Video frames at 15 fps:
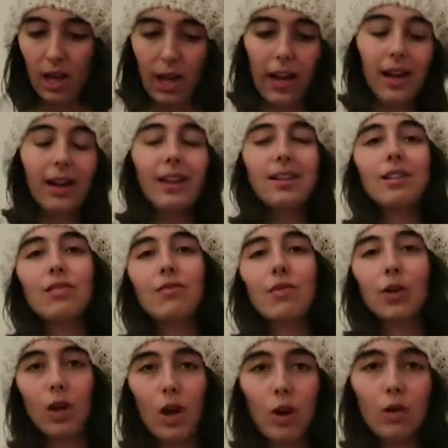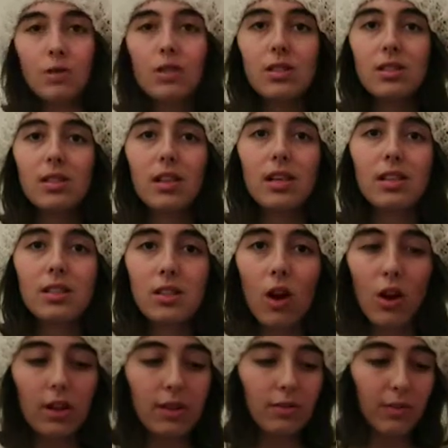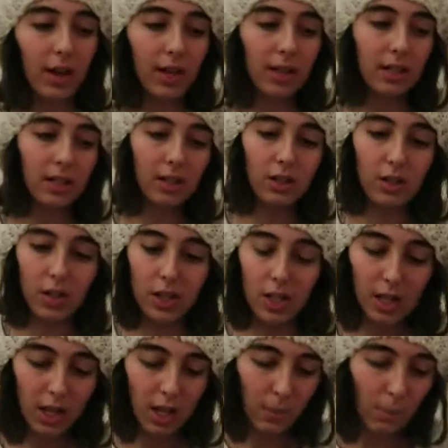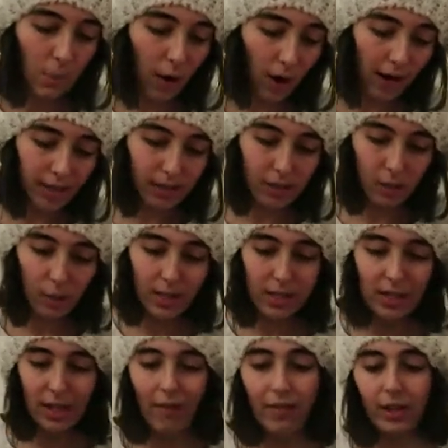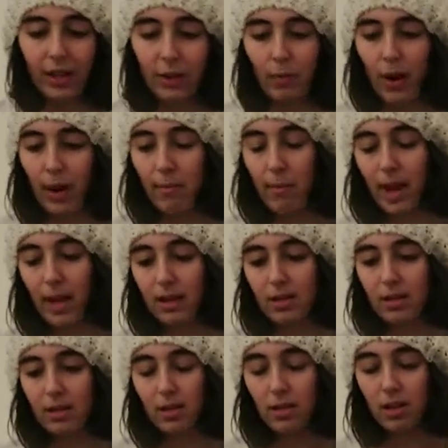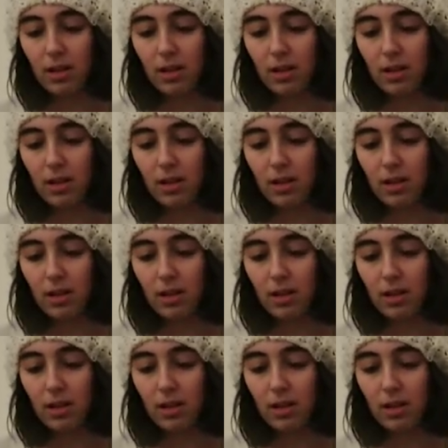And for coats, it's hard to find a good price, so I definitely recommend,